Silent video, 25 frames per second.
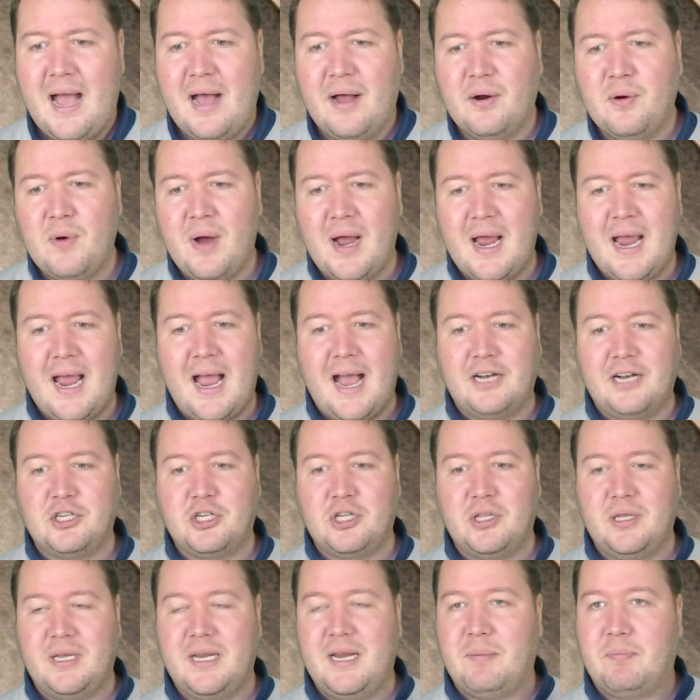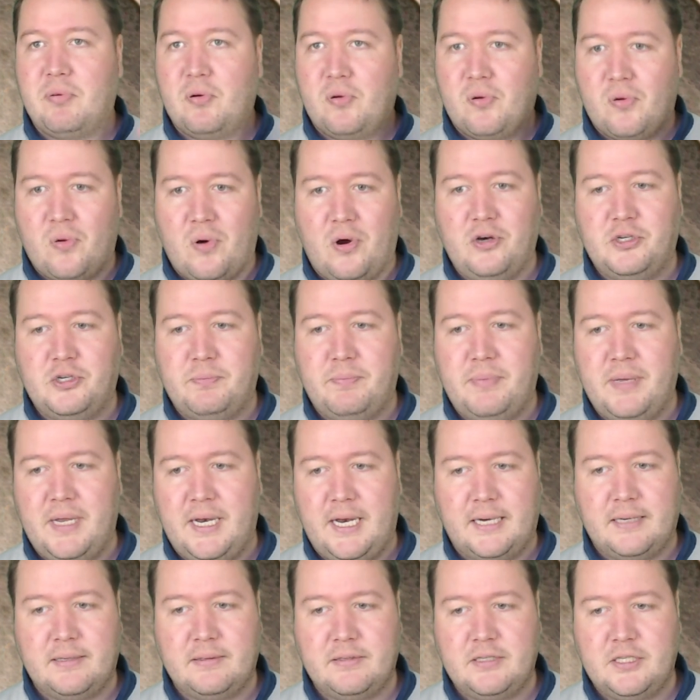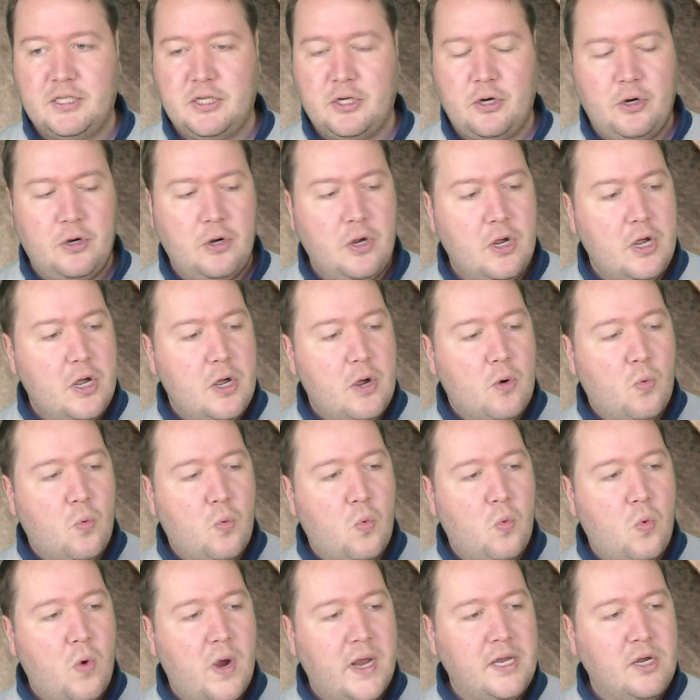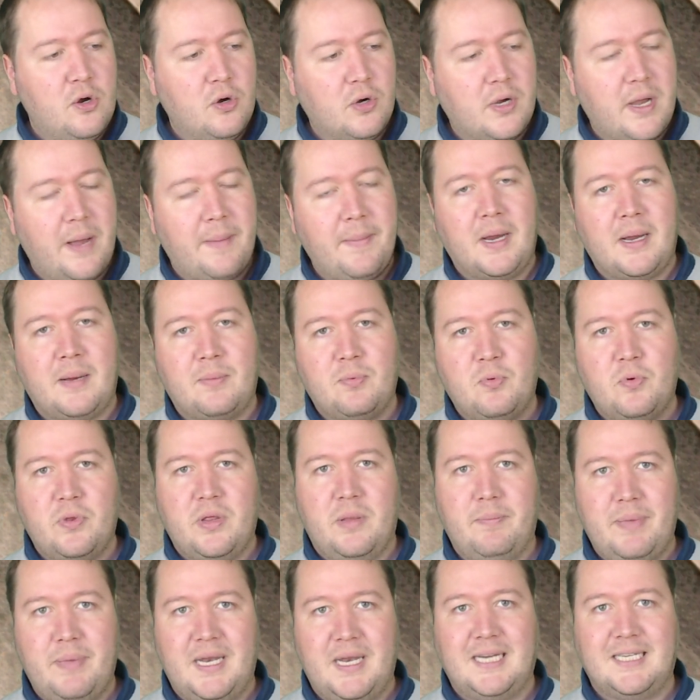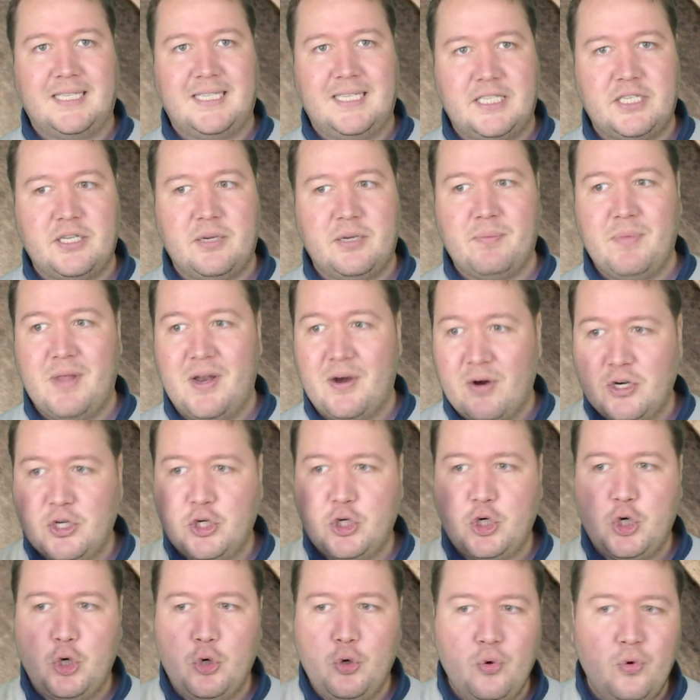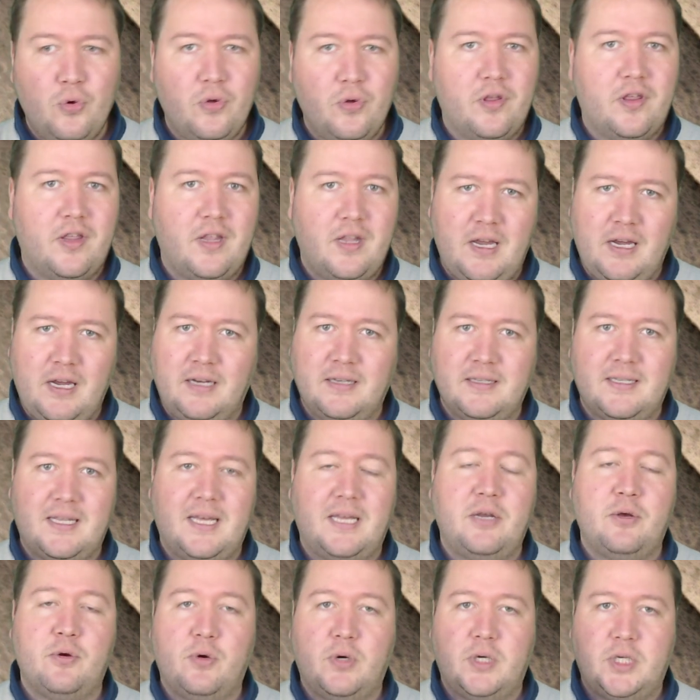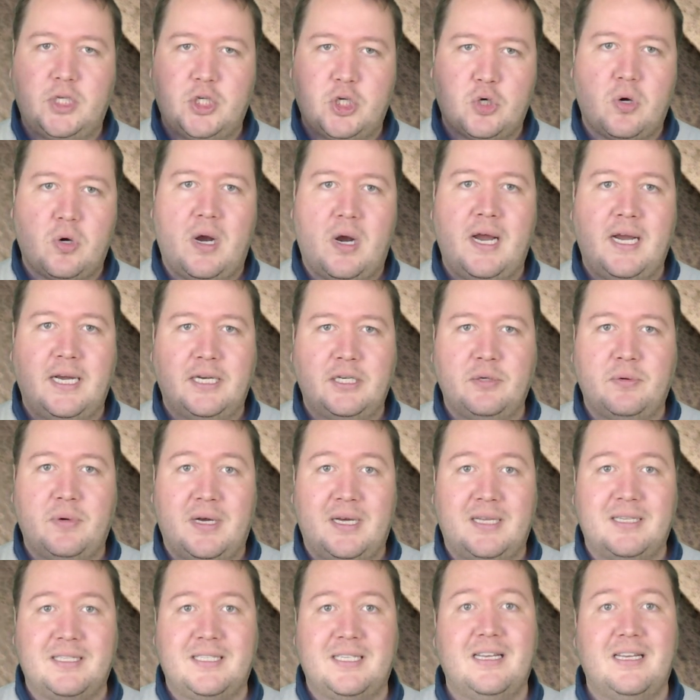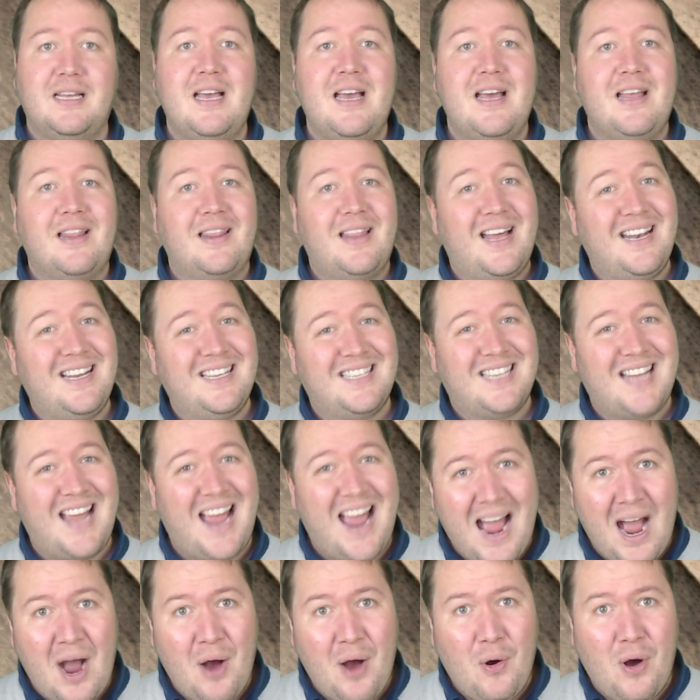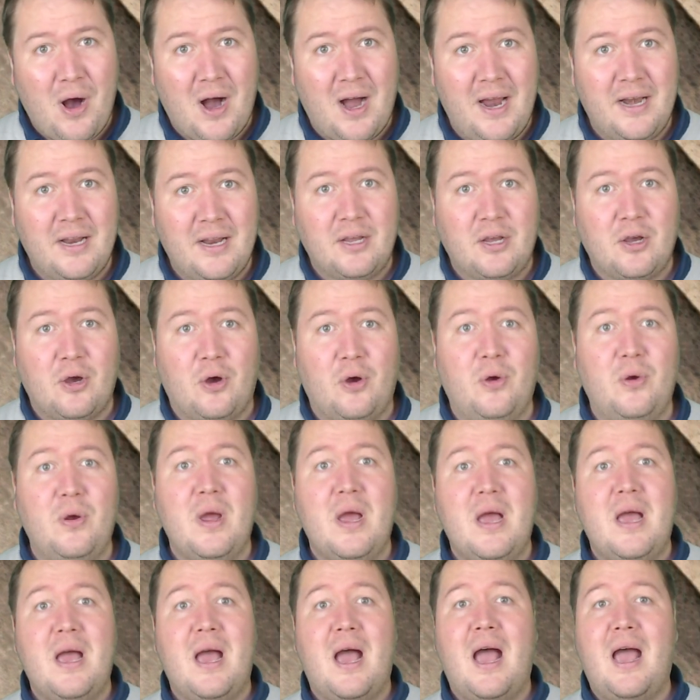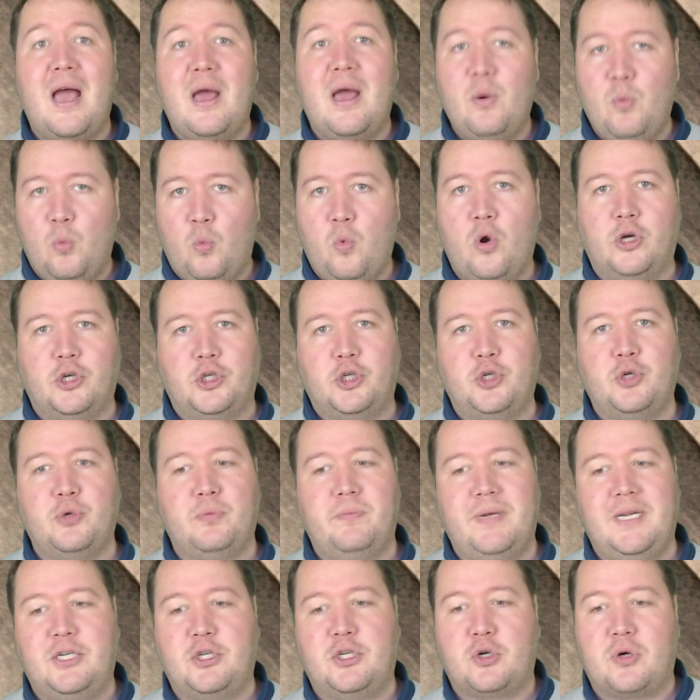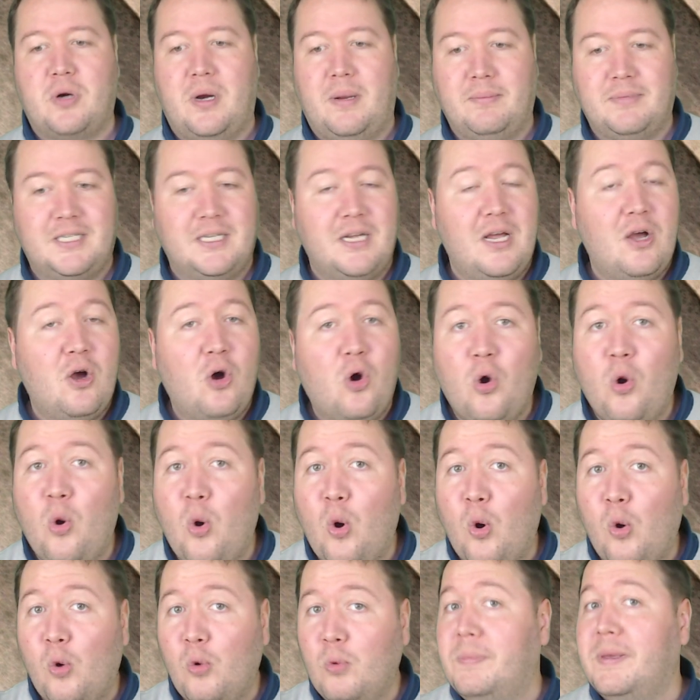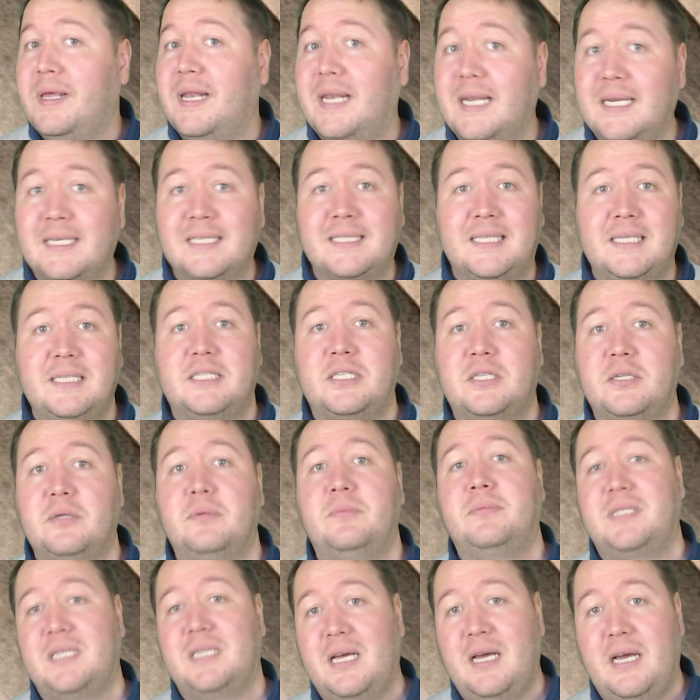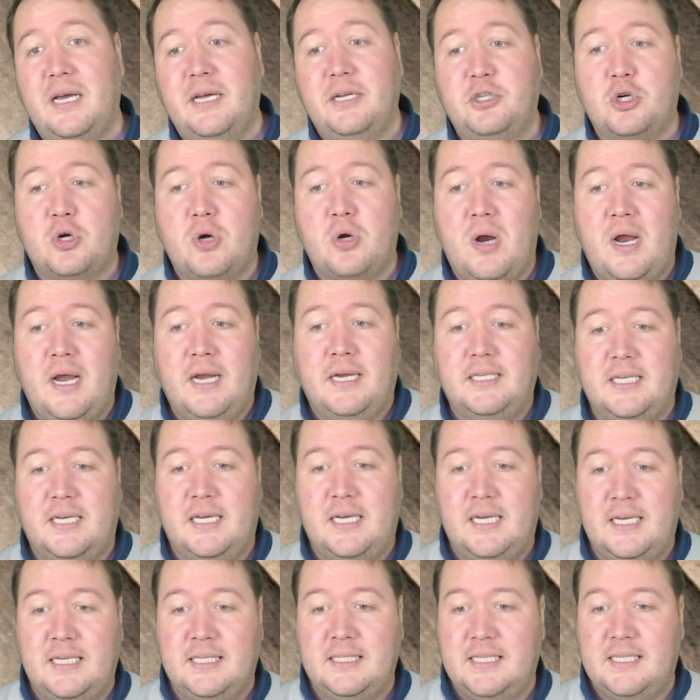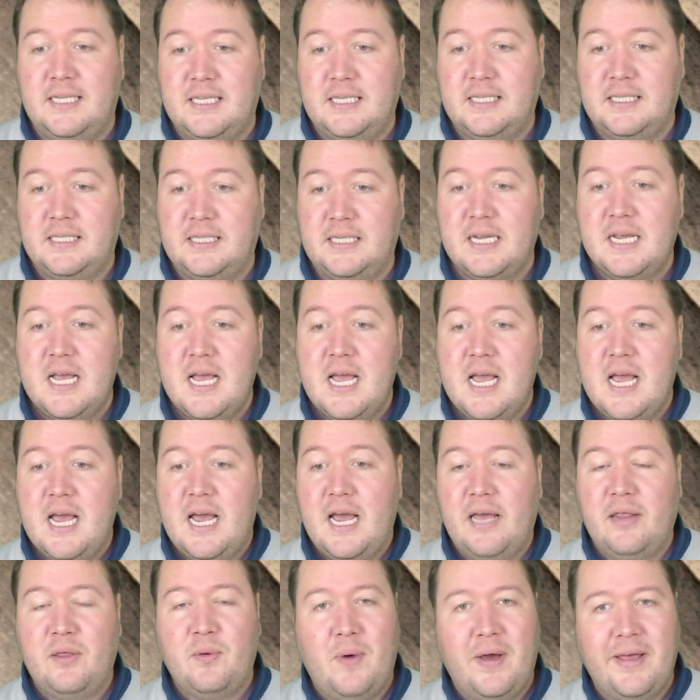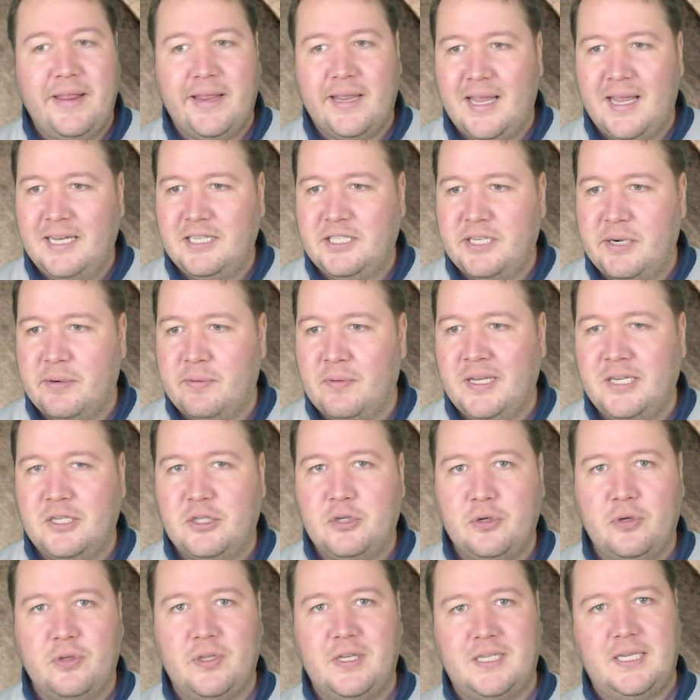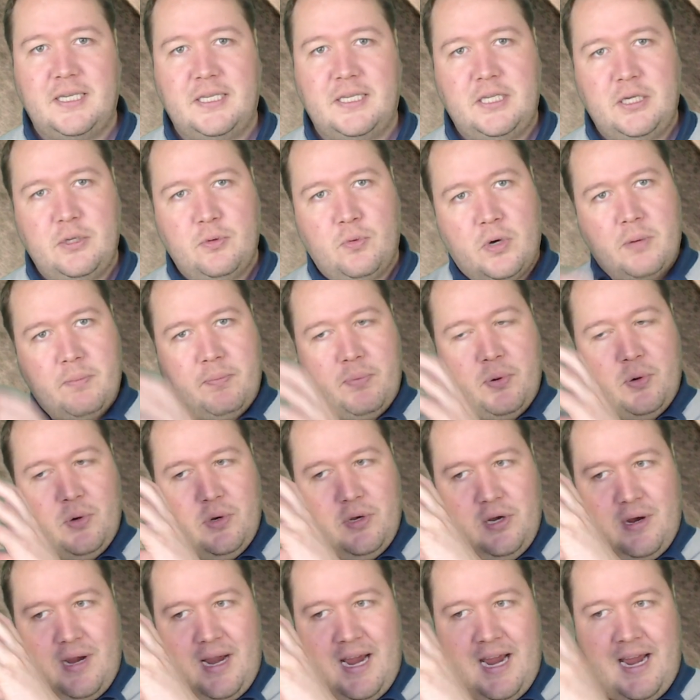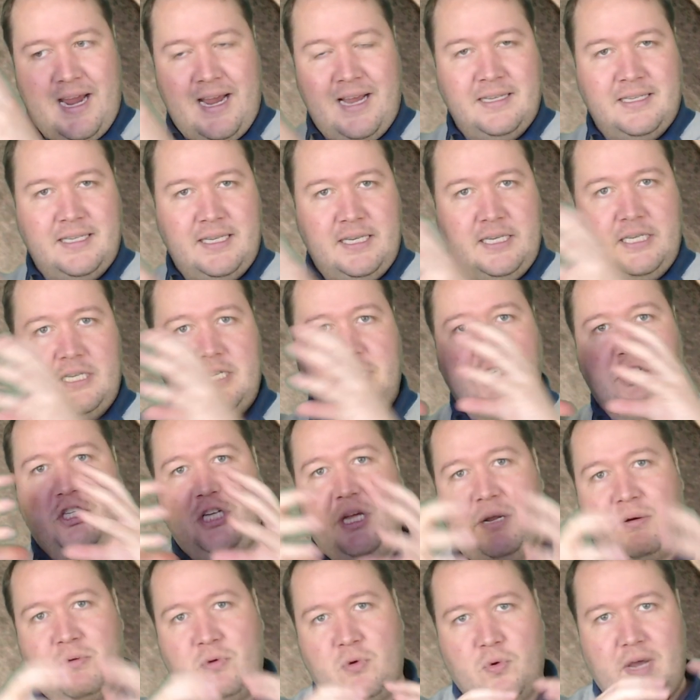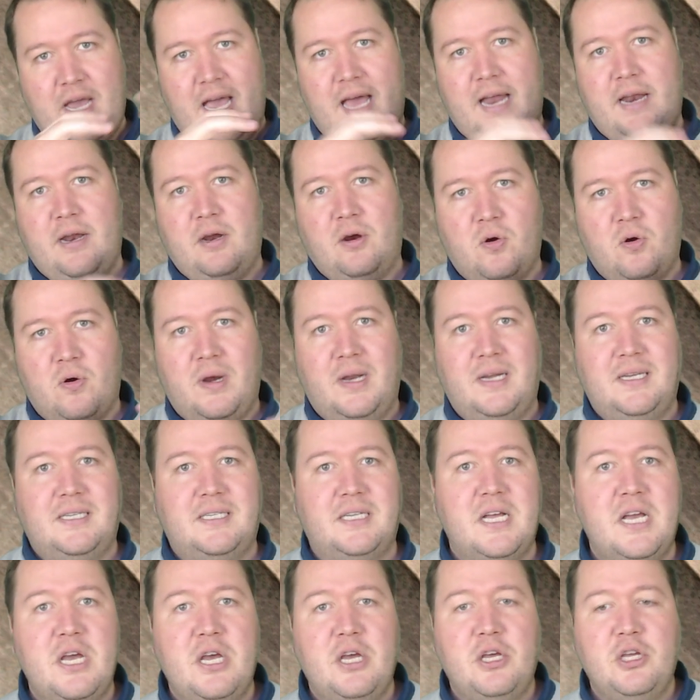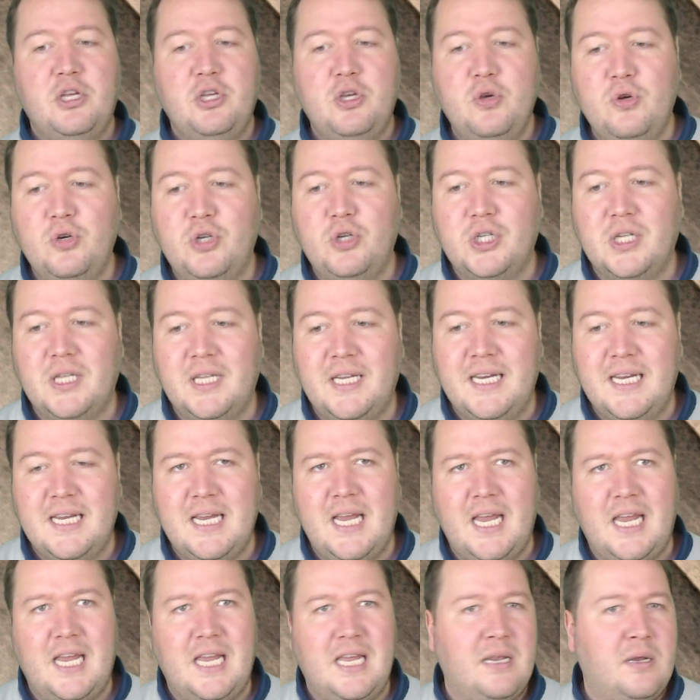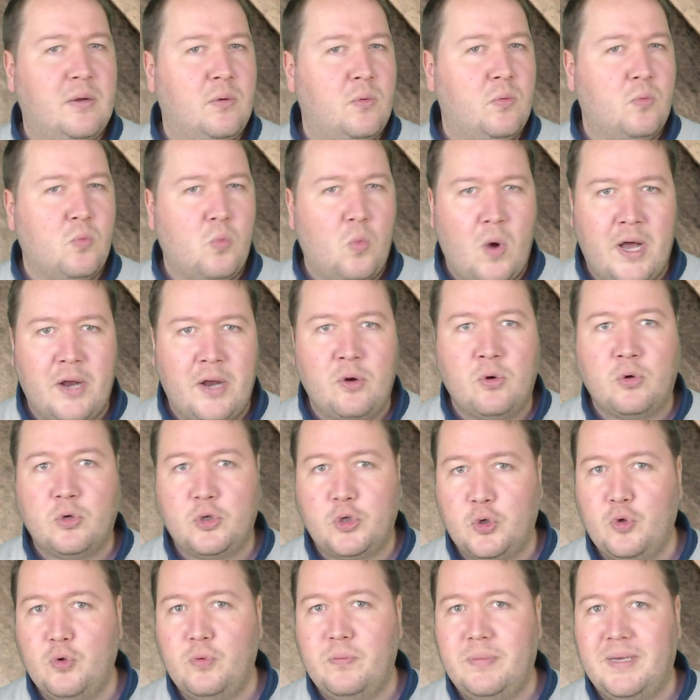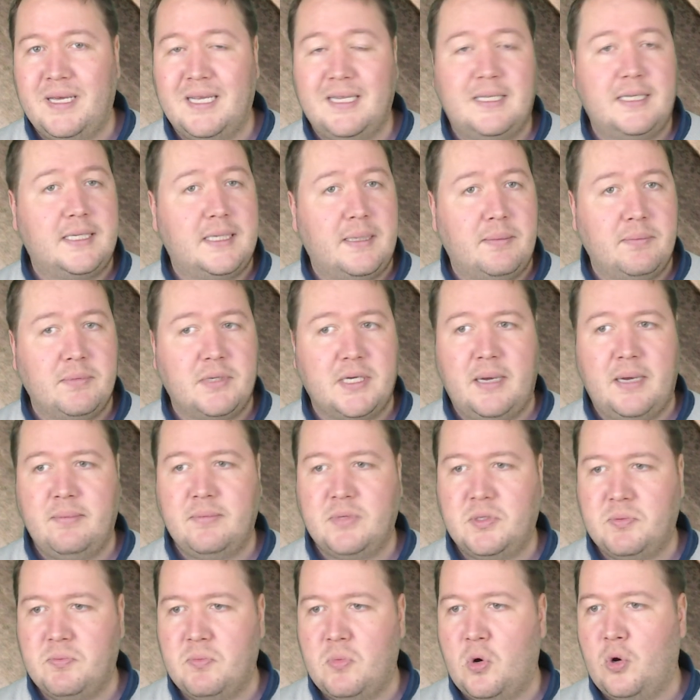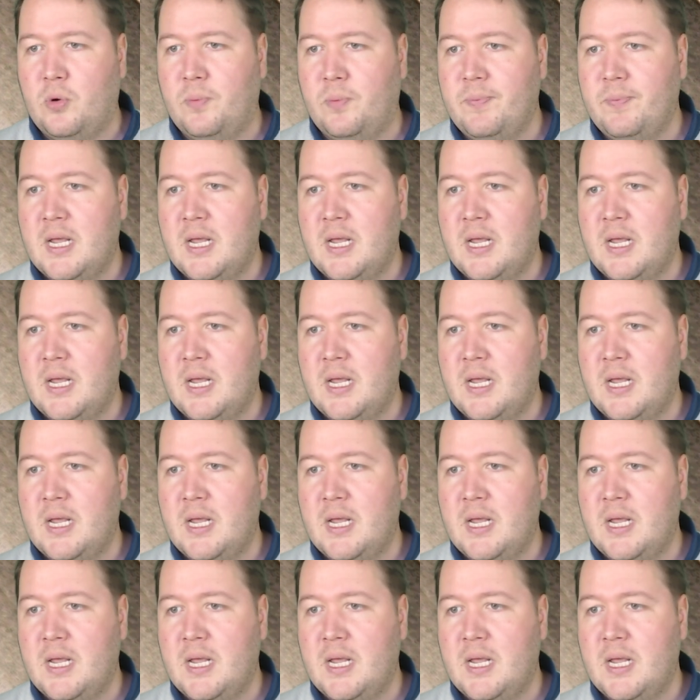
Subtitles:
do I actually approach bidding? So when you're coming up with a bidding system, there are two things that you're trying to answer. That is how high to go and what should be trumps. All bidding systems are trying to answer this. And the way that they generally do this is you want to put your hands into general categories, usually in one or two bids, sometimes more.